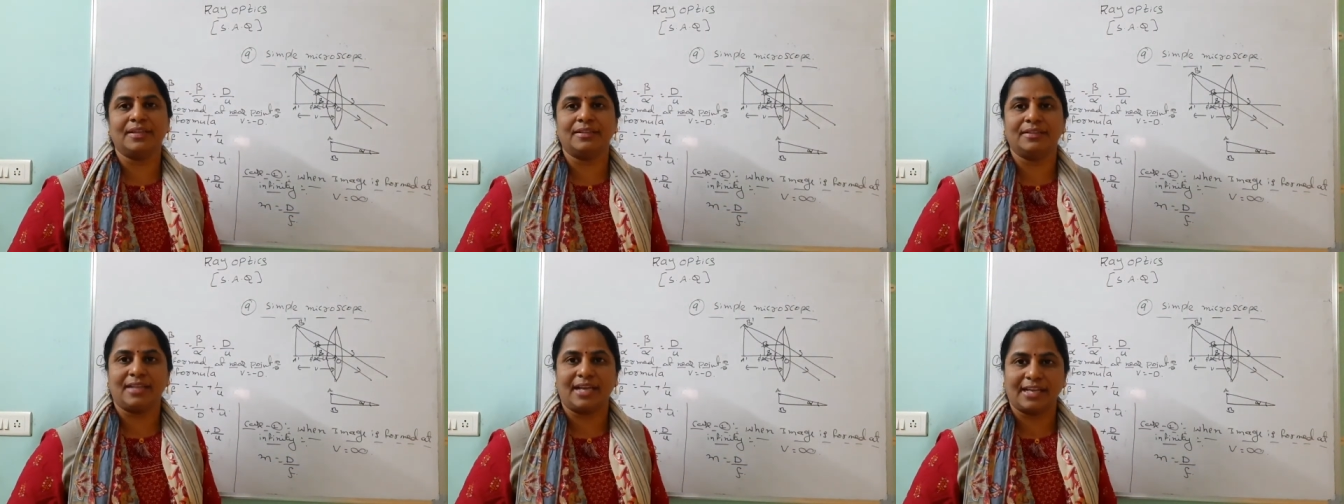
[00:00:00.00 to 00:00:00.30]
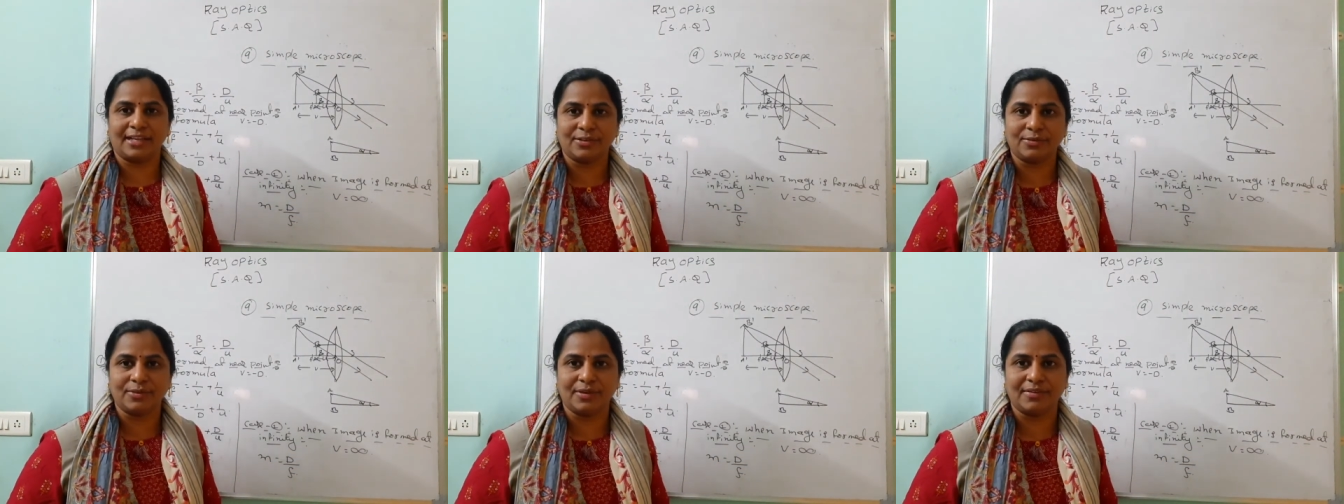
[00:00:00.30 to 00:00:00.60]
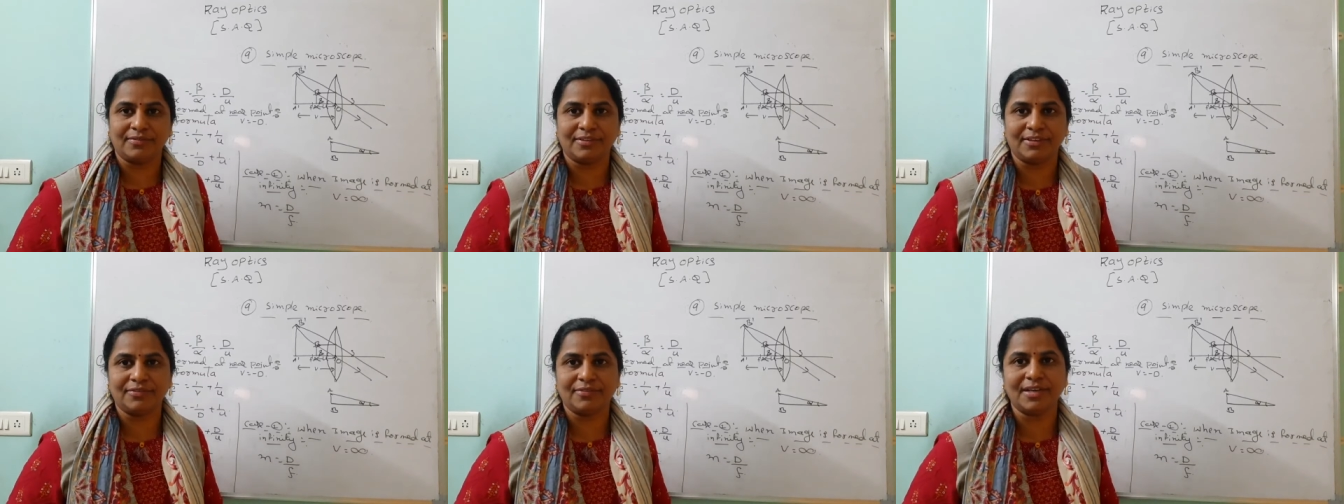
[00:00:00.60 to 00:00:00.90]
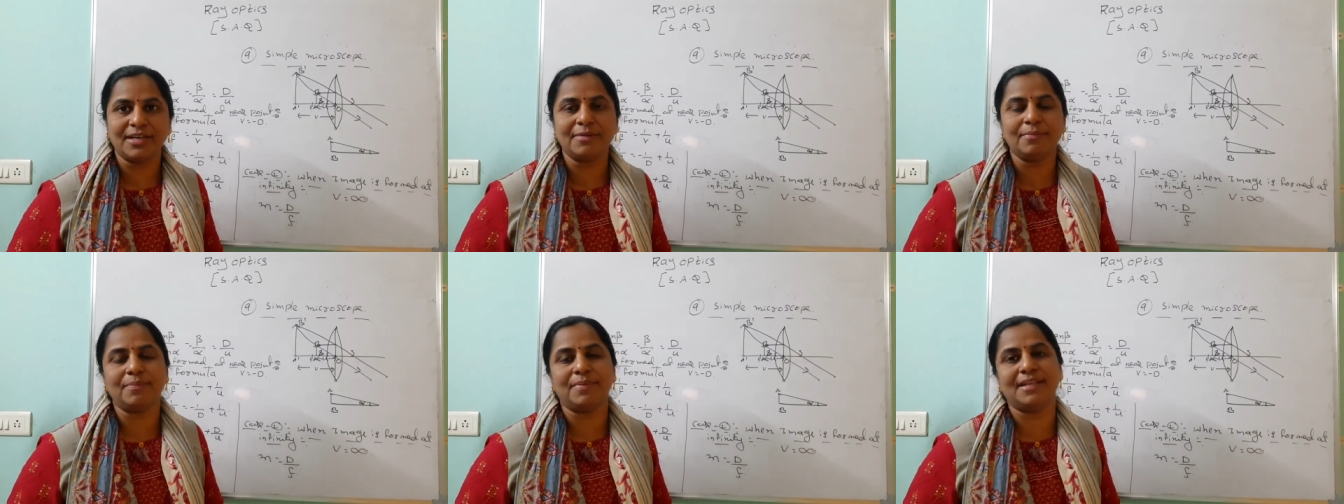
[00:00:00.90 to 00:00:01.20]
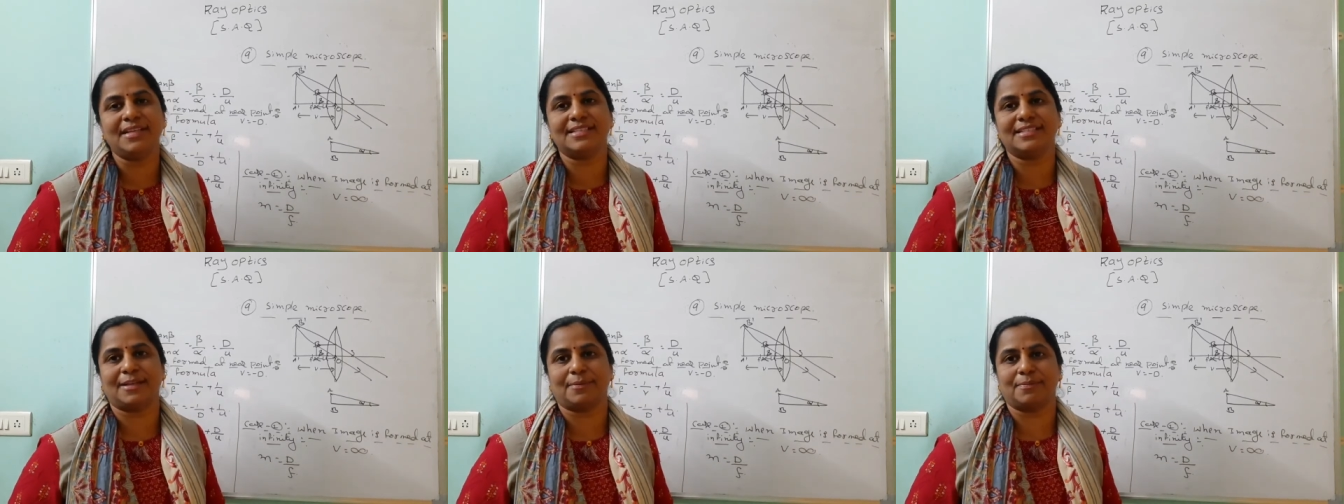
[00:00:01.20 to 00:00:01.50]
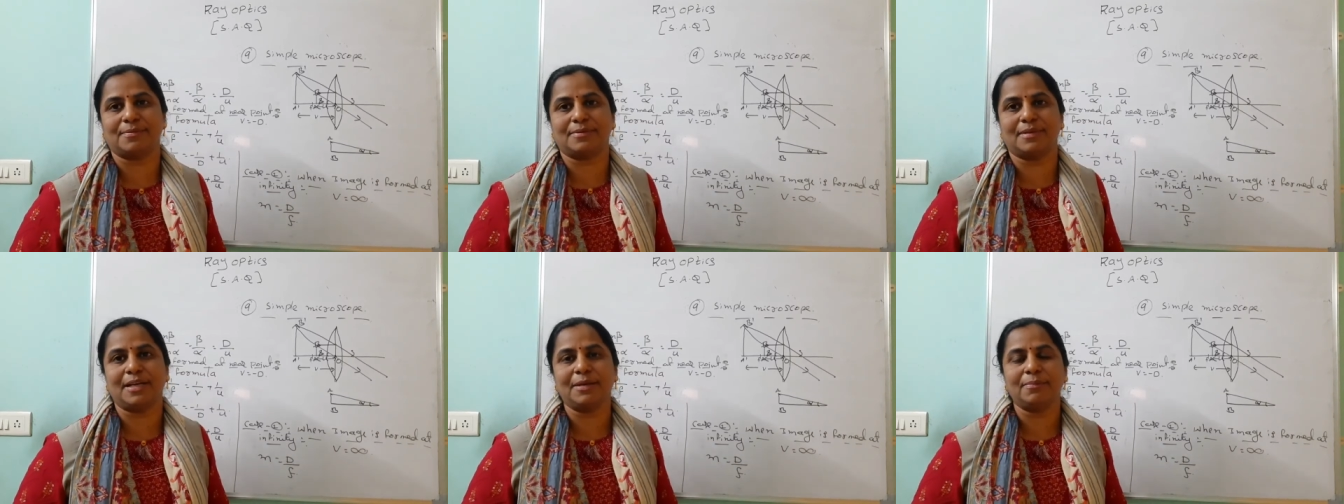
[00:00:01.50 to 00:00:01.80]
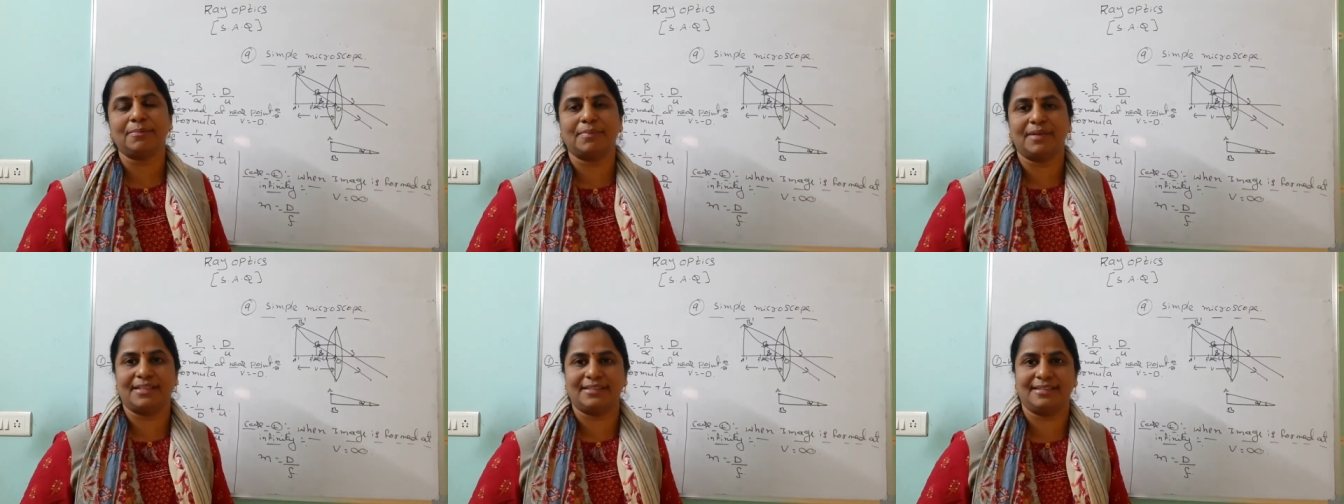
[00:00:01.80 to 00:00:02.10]
Thank you everyone. Please
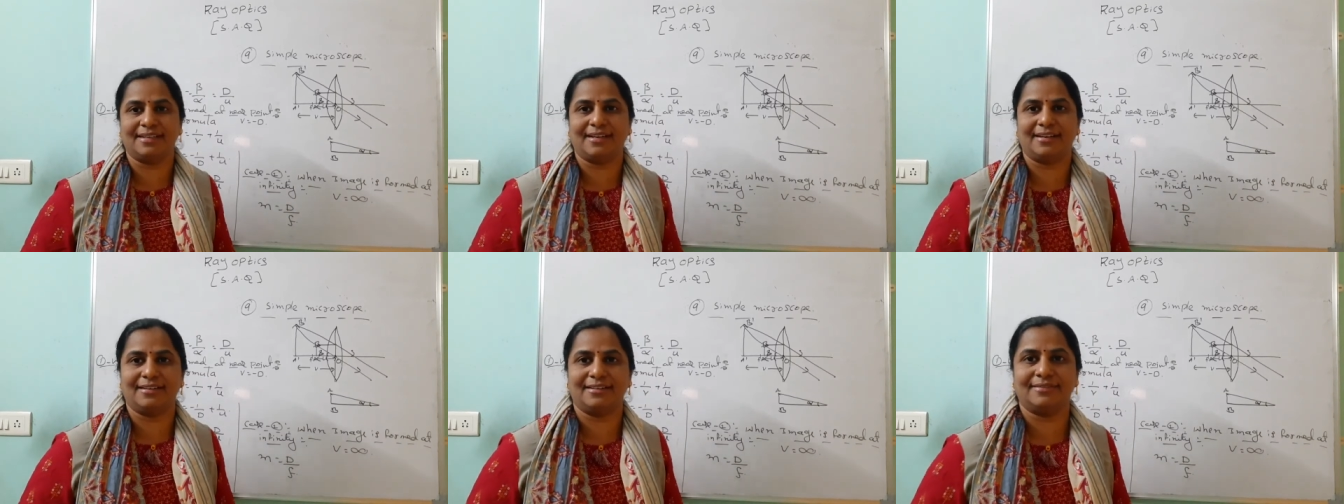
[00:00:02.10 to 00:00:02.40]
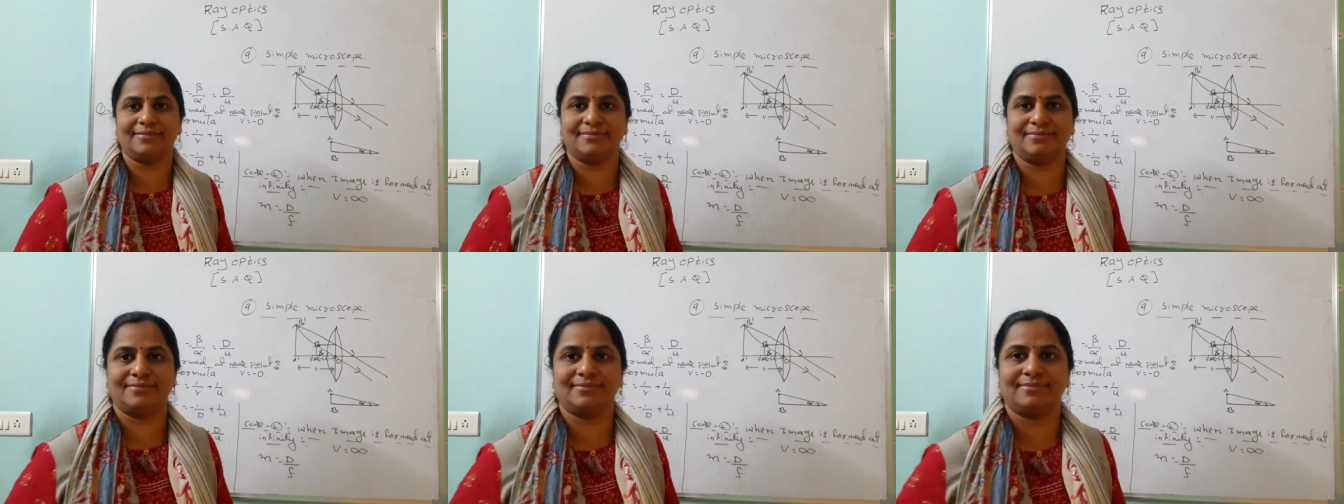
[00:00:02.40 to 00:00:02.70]
subscribe my channel.